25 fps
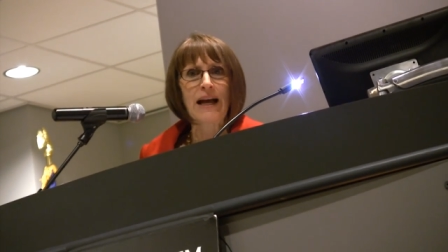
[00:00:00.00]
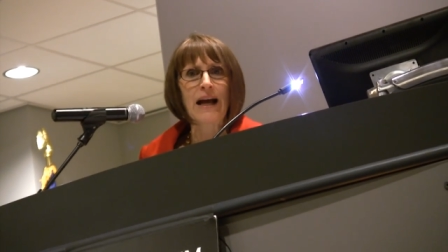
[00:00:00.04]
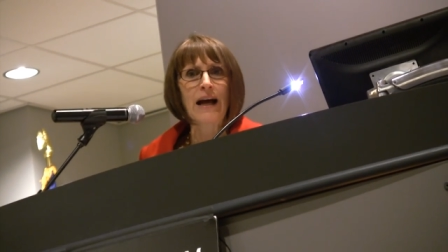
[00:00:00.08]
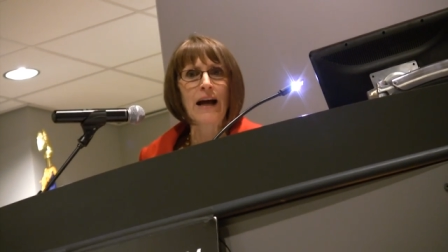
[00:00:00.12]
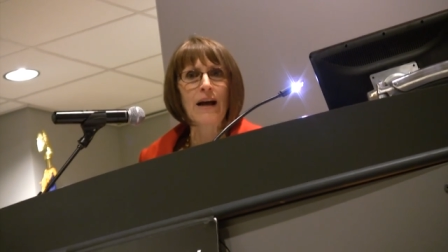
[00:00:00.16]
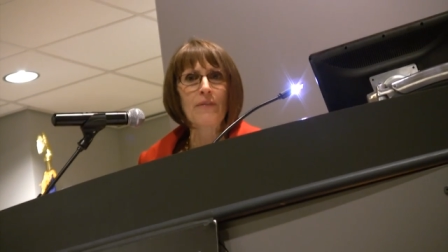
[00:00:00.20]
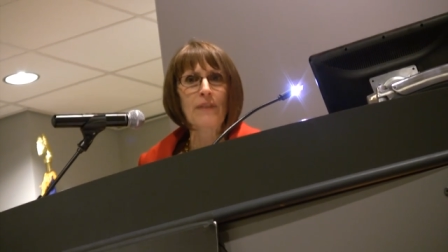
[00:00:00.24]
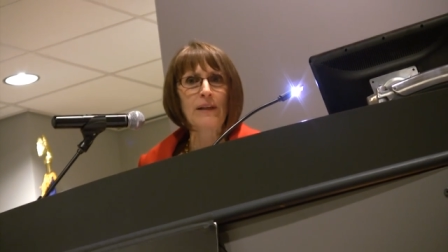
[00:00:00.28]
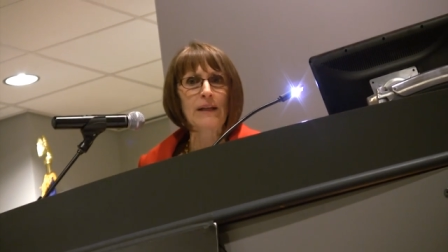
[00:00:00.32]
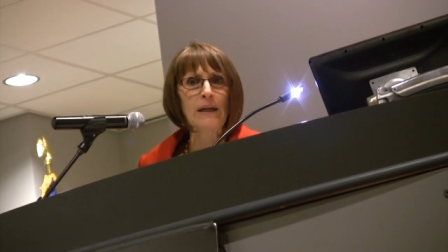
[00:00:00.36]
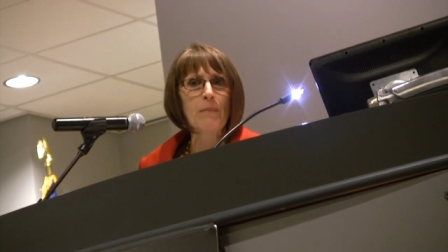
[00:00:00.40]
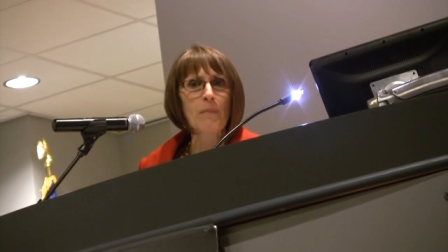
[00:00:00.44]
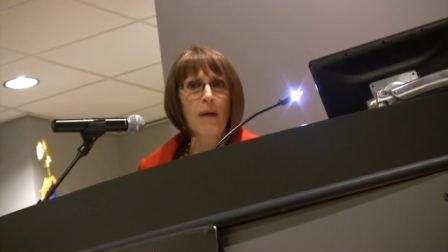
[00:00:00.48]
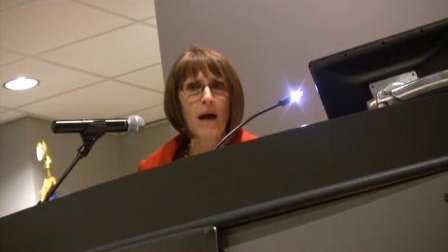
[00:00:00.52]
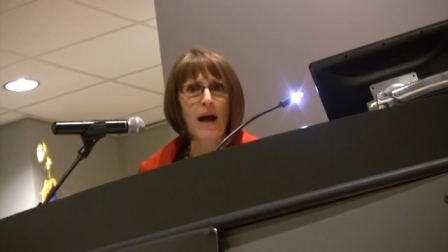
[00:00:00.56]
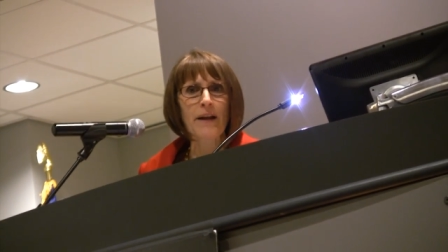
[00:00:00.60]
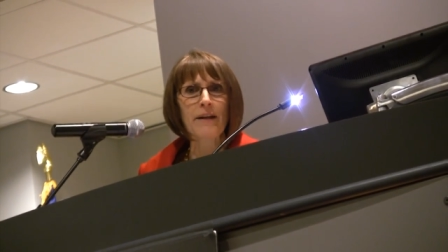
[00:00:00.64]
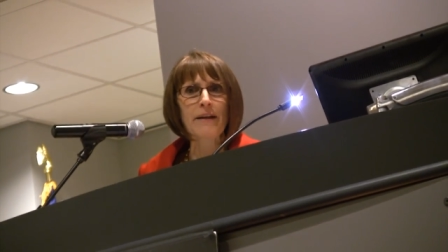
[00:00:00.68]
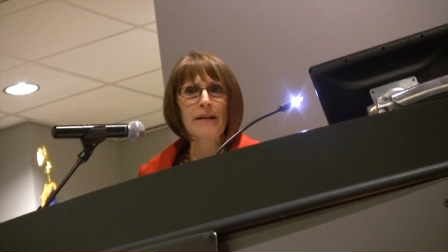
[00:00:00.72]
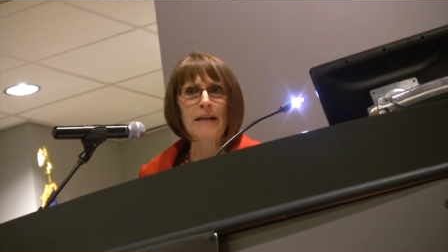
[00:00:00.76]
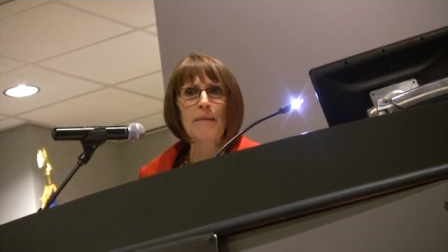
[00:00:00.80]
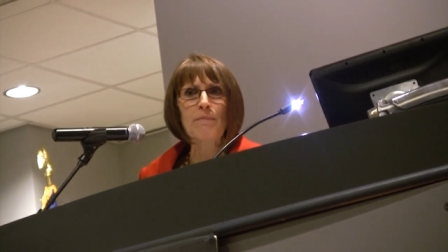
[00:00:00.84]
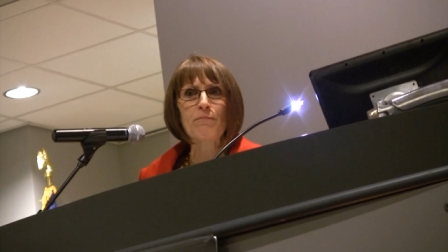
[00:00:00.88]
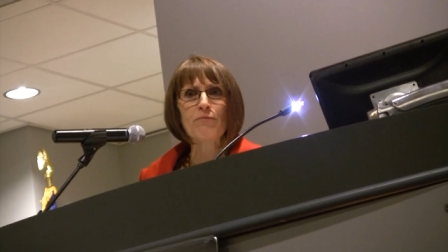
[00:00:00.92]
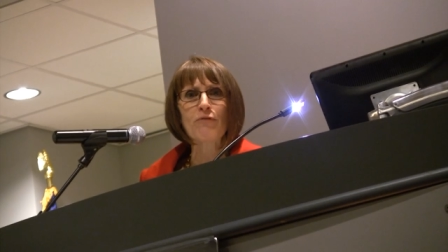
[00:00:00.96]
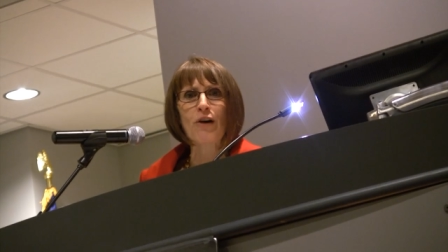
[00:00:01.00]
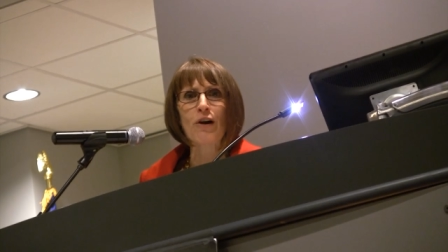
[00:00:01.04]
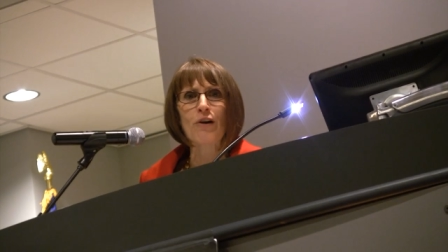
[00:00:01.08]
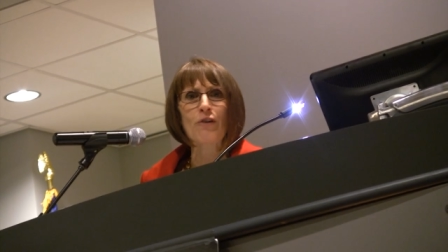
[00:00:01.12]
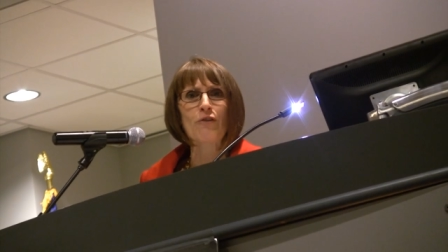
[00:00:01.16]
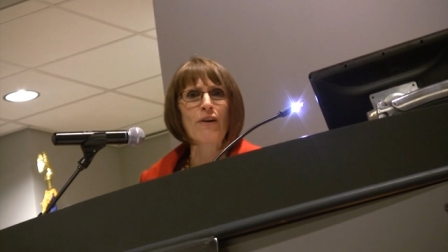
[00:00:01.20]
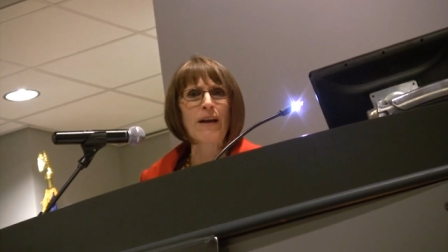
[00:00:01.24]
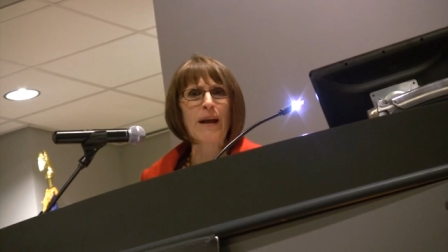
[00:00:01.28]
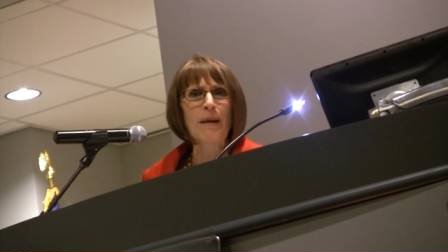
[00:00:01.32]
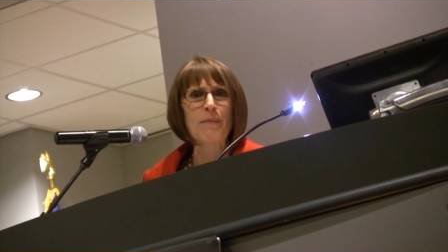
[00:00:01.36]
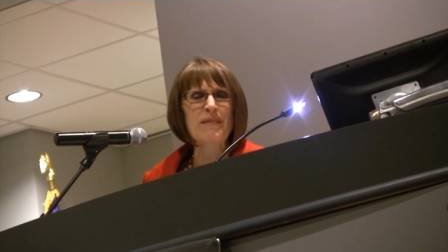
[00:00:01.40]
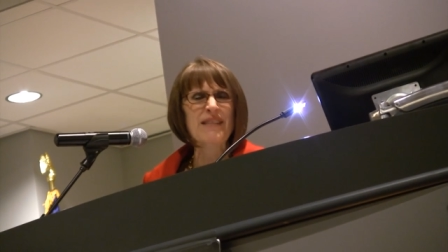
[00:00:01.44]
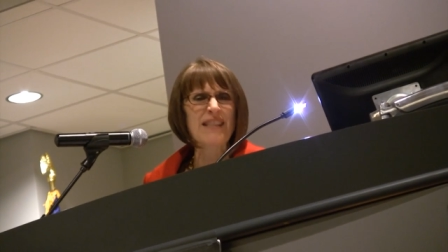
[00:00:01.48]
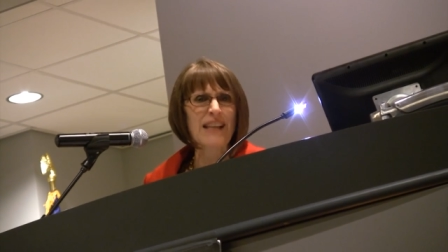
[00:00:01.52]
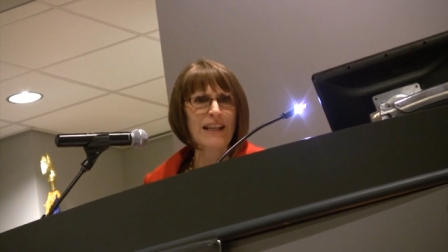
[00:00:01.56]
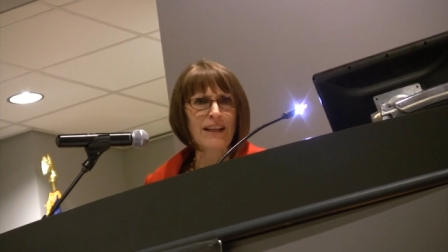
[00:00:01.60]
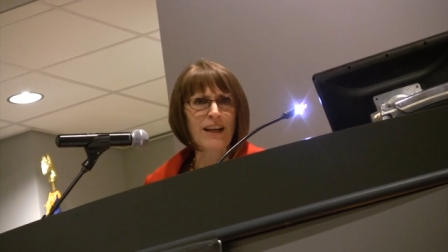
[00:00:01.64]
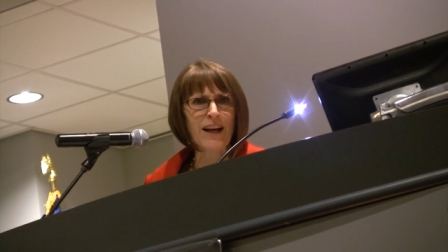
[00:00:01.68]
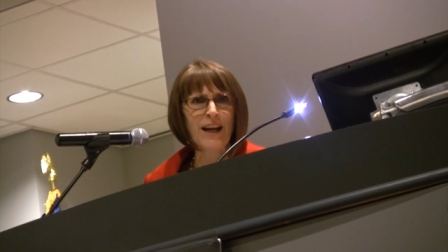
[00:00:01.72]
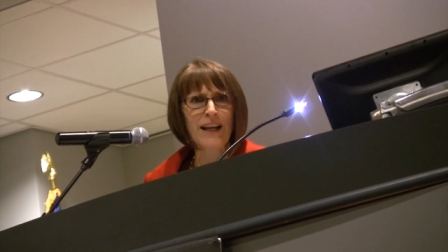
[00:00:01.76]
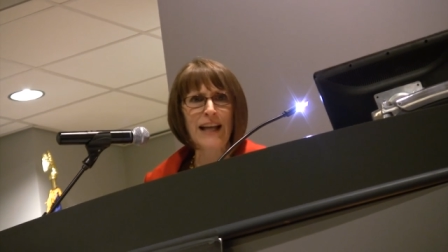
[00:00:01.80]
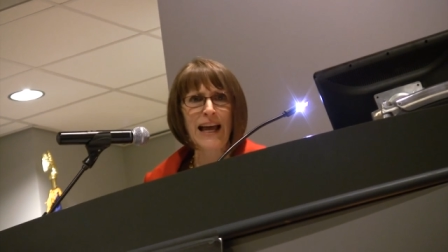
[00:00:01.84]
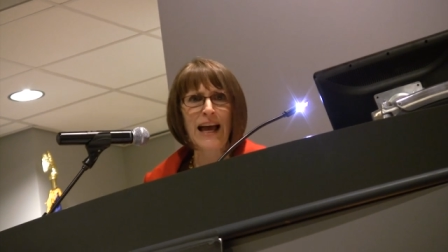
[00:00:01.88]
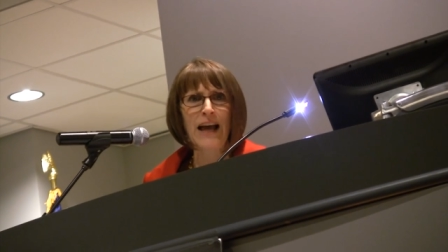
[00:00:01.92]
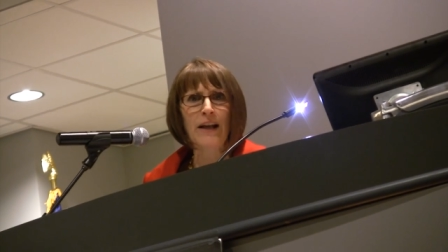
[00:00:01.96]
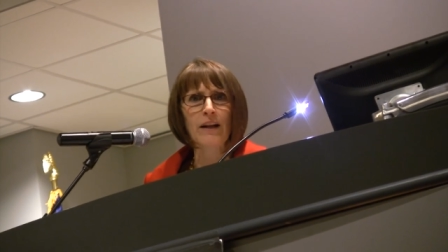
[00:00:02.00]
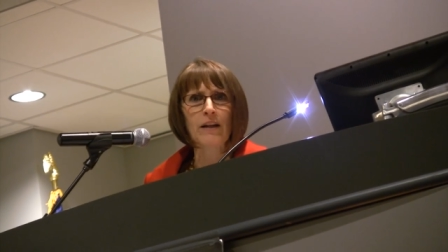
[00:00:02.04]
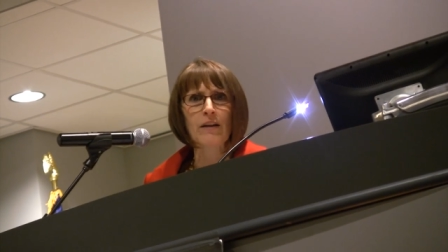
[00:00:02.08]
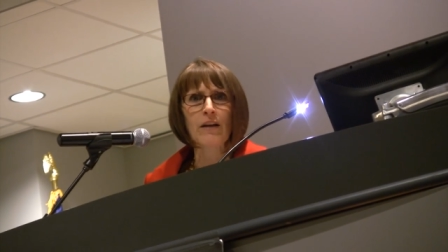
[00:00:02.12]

uh, the commodity programs that cut out